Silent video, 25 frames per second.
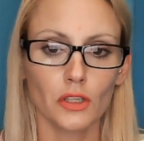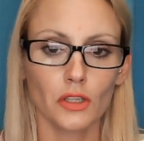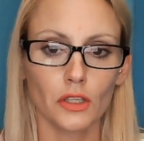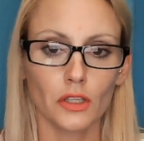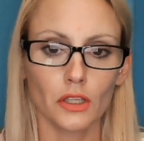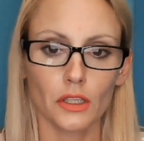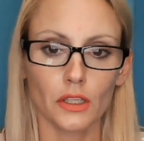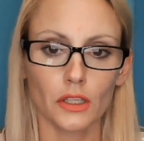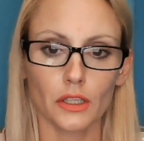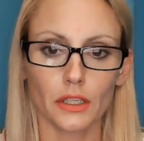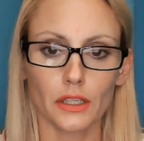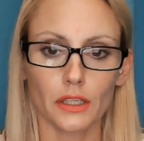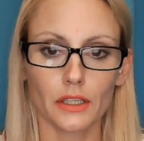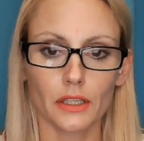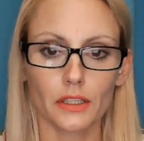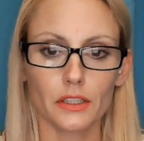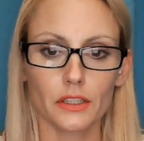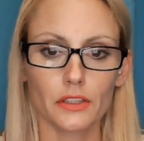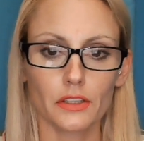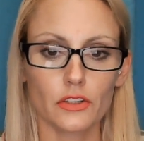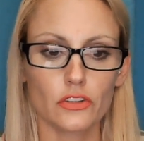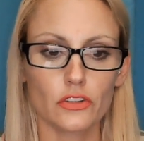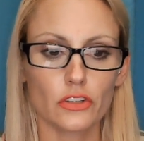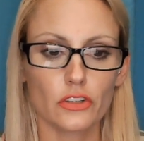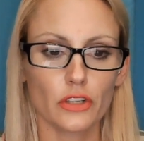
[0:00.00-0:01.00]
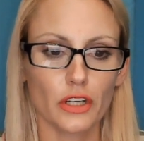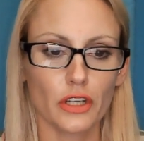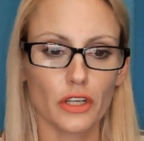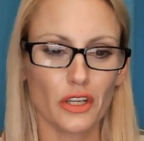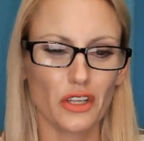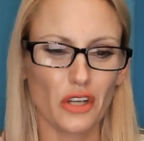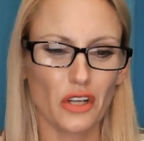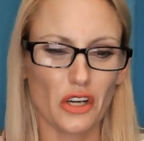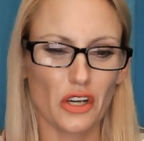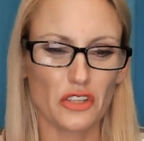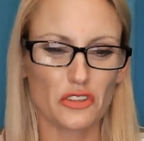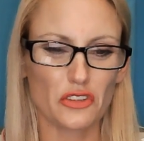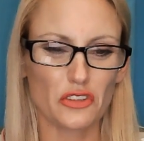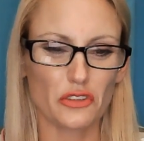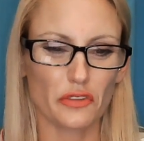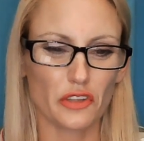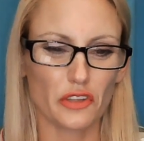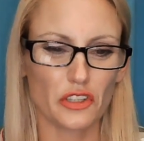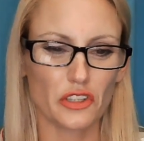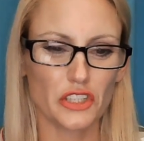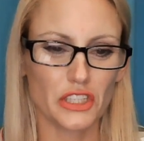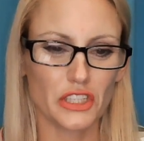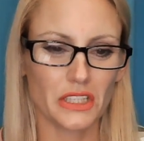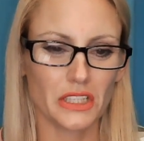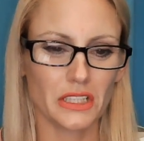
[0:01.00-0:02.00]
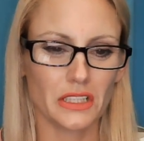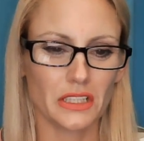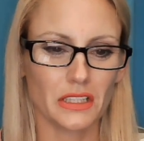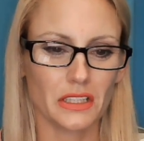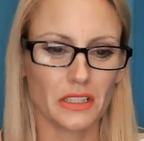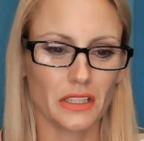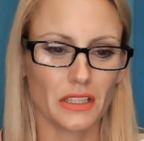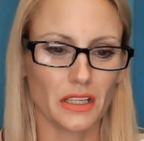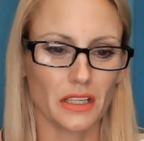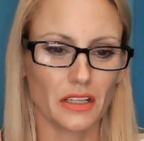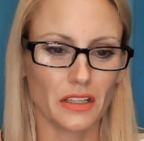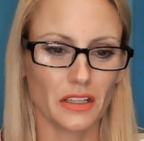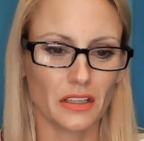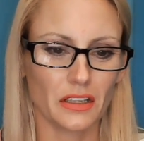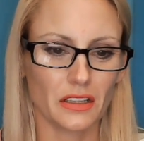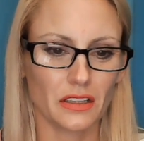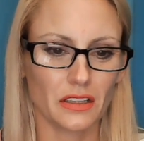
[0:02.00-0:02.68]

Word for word: And there's a lot of controversy uh,